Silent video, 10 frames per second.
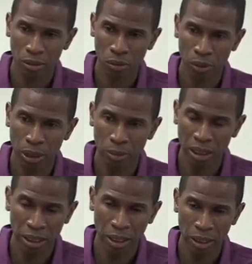dream
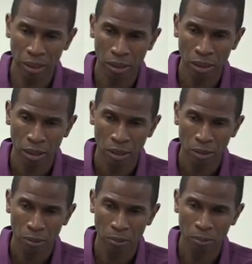again
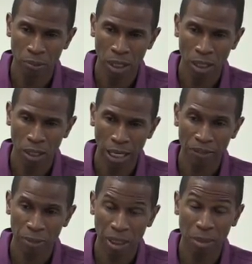
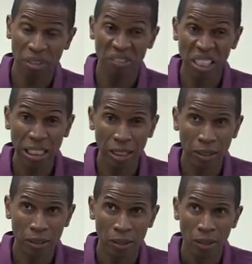after becoming
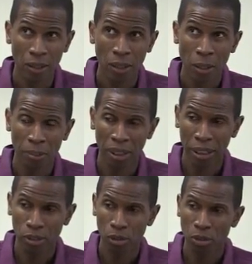vegan.
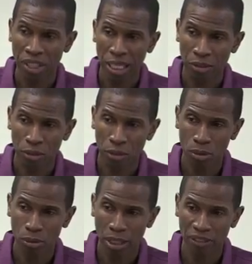But in
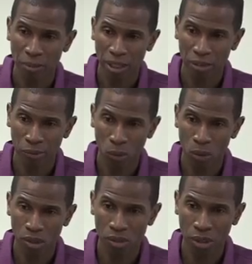2002, after my
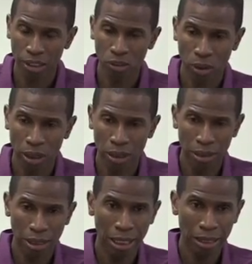divorce, I started
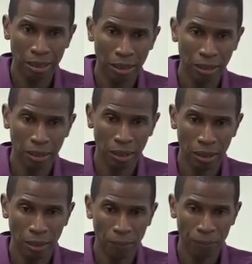concocting
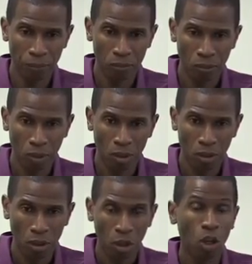
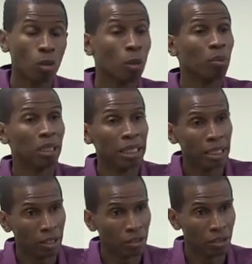herbal
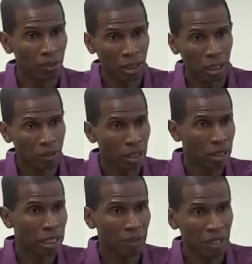blends,
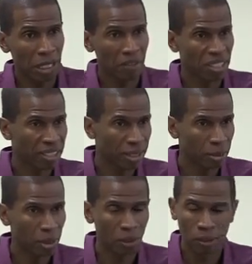valerian, kava,
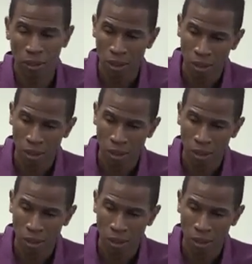cinnamon,